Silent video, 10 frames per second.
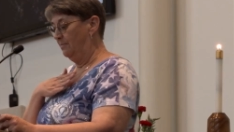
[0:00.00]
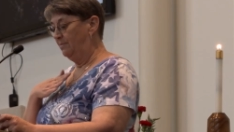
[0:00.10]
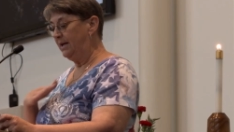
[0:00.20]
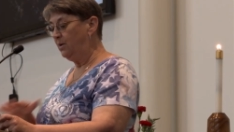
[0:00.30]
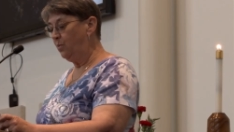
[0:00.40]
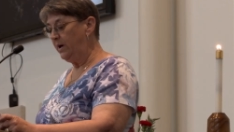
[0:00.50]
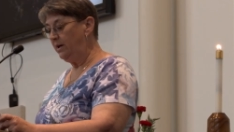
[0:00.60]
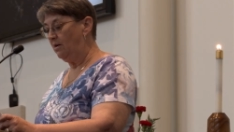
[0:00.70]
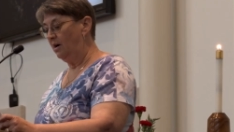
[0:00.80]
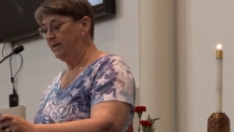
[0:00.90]
But he
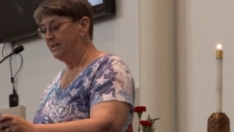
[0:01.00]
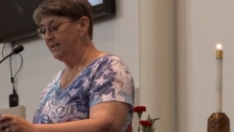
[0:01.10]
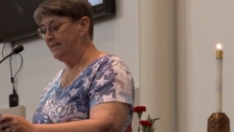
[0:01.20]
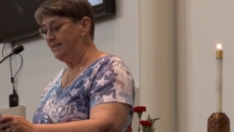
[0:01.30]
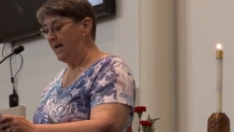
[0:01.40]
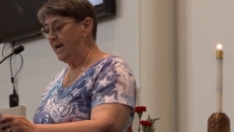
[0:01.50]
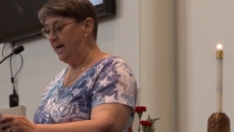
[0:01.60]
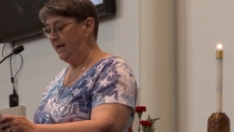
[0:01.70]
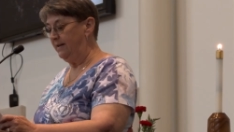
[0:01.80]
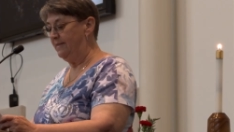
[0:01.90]
went on to
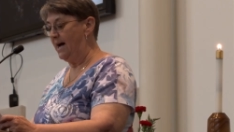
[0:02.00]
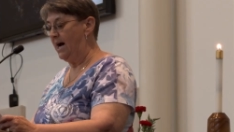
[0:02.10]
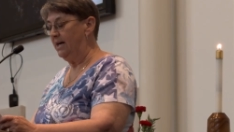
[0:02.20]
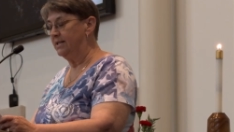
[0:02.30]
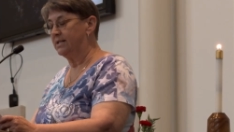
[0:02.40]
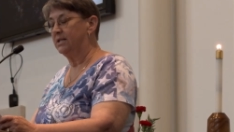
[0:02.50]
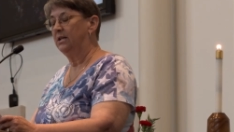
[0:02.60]
say that